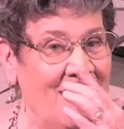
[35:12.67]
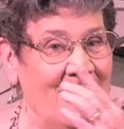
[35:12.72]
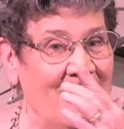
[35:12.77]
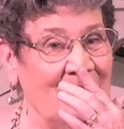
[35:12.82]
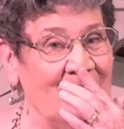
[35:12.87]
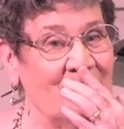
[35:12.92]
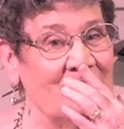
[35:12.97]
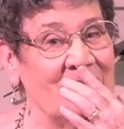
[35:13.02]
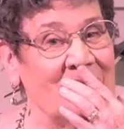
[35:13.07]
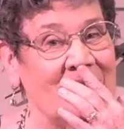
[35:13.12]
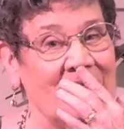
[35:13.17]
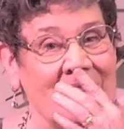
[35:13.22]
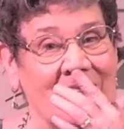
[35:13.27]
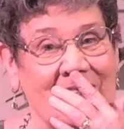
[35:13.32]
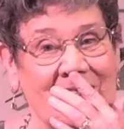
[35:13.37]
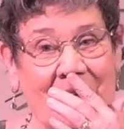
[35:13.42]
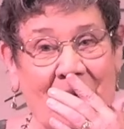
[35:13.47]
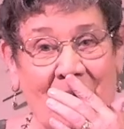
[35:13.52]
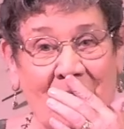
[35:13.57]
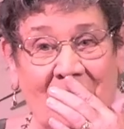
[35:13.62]
And it was
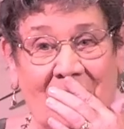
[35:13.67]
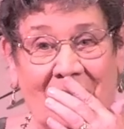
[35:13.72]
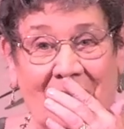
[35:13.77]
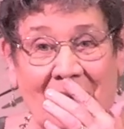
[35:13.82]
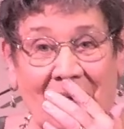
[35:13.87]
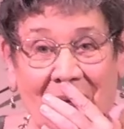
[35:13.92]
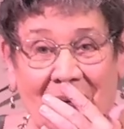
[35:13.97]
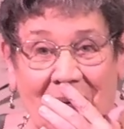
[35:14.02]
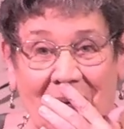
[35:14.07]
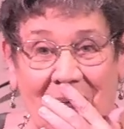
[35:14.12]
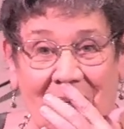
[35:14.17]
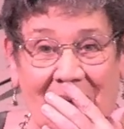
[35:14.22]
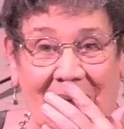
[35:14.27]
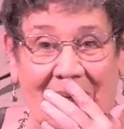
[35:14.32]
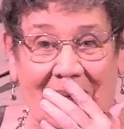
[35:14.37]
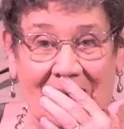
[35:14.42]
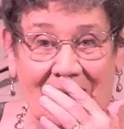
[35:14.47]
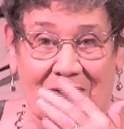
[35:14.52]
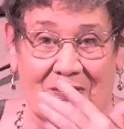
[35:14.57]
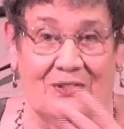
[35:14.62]
just so cute
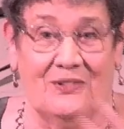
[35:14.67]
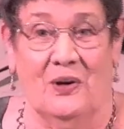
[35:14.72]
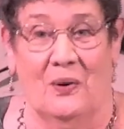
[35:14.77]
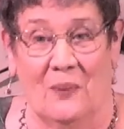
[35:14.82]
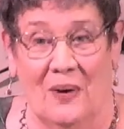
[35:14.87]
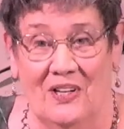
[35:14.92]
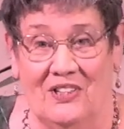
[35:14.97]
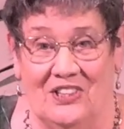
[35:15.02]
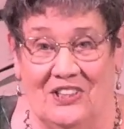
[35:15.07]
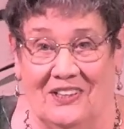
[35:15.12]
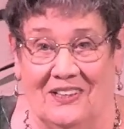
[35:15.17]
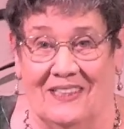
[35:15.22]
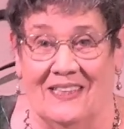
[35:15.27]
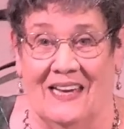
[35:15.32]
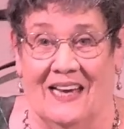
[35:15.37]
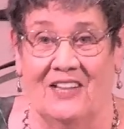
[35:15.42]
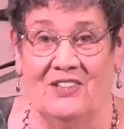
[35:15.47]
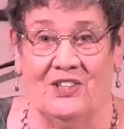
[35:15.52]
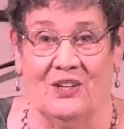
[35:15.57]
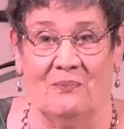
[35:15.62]
because there's no way she could
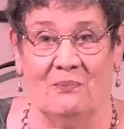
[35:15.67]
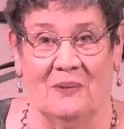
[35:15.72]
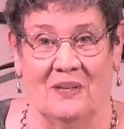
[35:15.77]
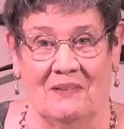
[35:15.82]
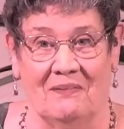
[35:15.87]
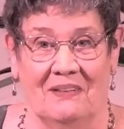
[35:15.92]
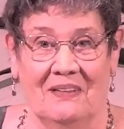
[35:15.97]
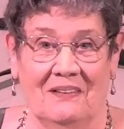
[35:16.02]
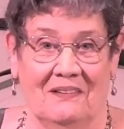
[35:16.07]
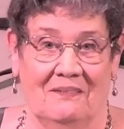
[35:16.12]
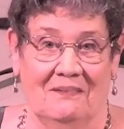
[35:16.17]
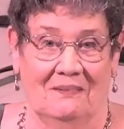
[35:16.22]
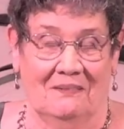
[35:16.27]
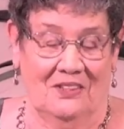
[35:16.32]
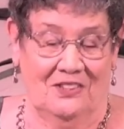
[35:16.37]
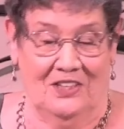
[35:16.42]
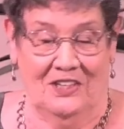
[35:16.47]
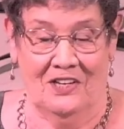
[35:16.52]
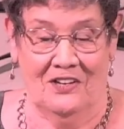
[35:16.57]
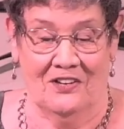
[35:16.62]
catch it, but
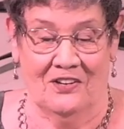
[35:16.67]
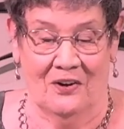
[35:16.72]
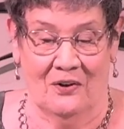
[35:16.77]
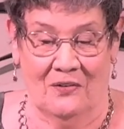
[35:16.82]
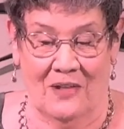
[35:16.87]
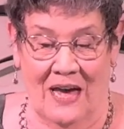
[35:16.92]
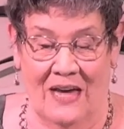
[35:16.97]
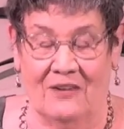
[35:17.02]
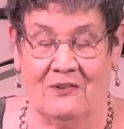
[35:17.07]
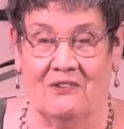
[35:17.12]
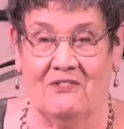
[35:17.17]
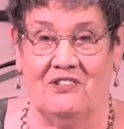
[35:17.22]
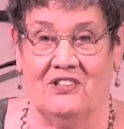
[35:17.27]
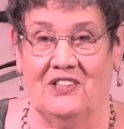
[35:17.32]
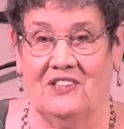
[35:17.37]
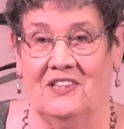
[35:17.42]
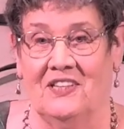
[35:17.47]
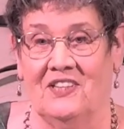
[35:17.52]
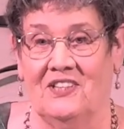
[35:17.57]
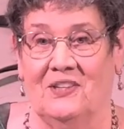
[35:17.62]
she didn't know that, or if
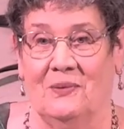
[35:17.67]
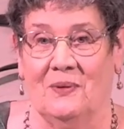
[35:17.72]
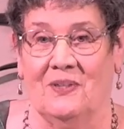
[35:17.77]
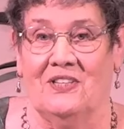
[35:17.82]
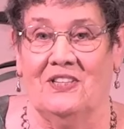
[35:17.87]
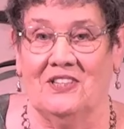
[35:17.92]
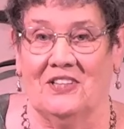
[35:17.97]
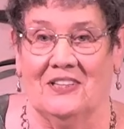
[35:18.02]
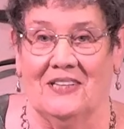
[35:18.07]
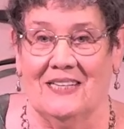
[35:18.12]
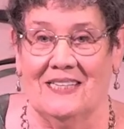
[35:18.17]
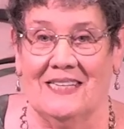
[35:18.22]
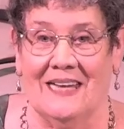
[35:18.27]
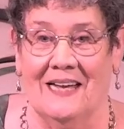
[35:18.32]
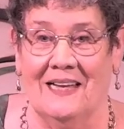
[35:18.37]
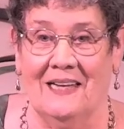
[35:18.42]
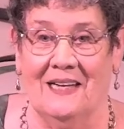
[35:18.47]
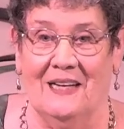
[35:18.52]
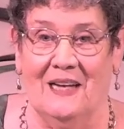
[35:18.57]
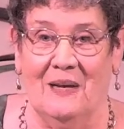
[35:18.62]
she did, she wasn't going to
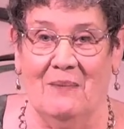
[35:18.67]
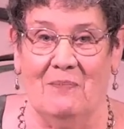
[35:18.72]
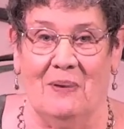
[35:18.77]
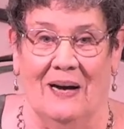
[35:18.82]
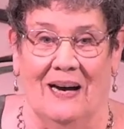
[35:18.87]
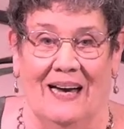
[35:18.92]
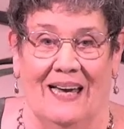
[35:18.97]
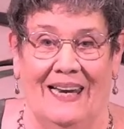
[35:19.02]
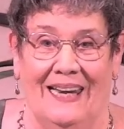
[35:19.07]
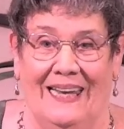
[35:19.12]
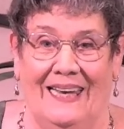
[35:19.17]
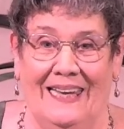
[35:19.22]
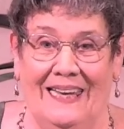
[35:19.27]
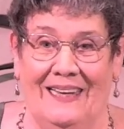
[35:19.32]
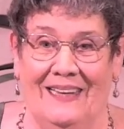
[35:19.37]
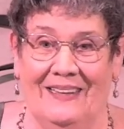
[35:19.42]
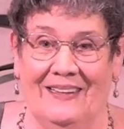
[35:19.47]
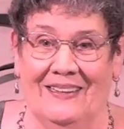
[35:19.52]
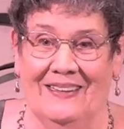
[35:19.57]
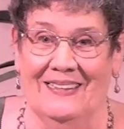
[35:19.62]
tell
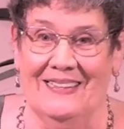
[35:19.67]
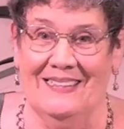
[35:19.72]
anybody.